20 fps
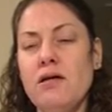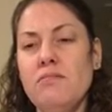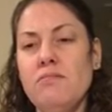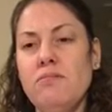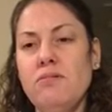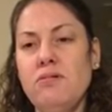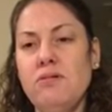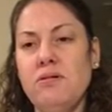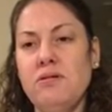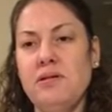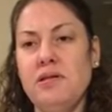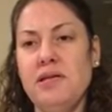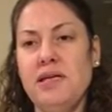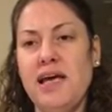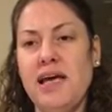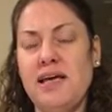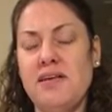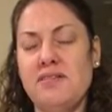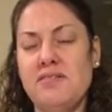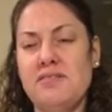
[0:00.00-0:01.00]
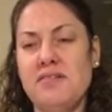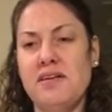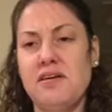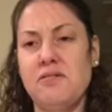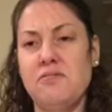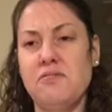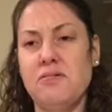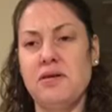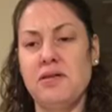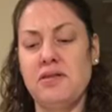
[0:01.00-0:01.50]
Well, yeah,
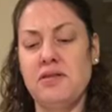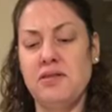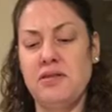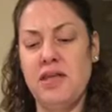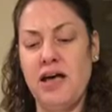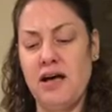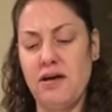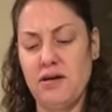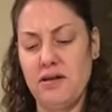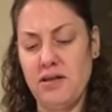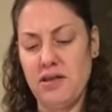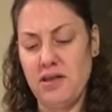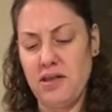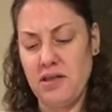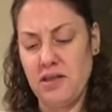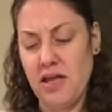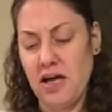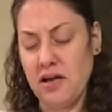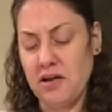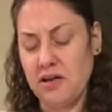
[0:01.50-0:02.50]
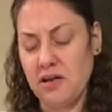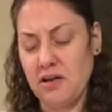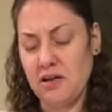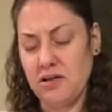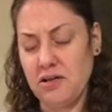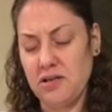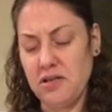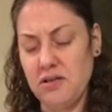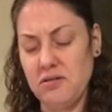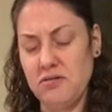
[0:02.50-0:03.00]
so that
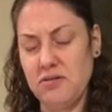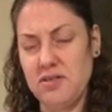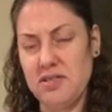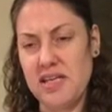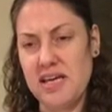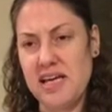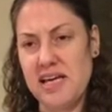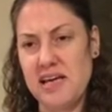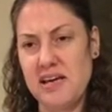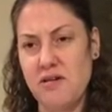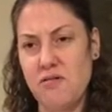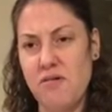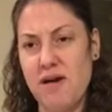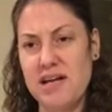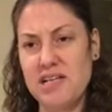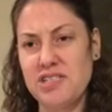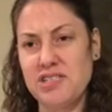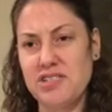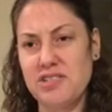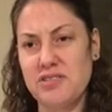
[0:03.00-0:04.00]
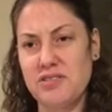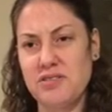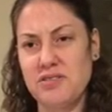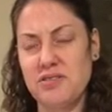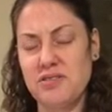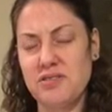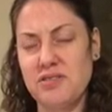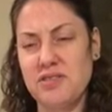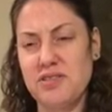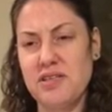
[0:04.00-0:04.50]
concludes the
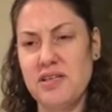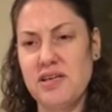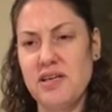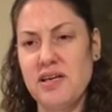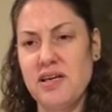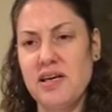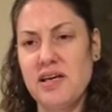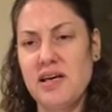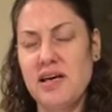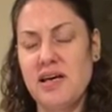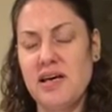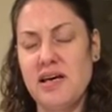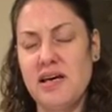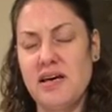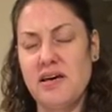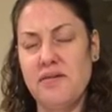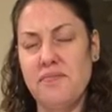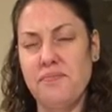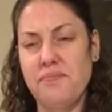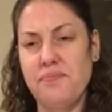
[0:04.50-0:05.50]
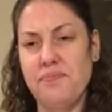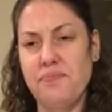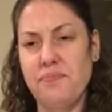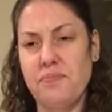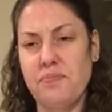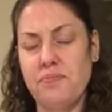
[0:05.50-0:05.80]
questions in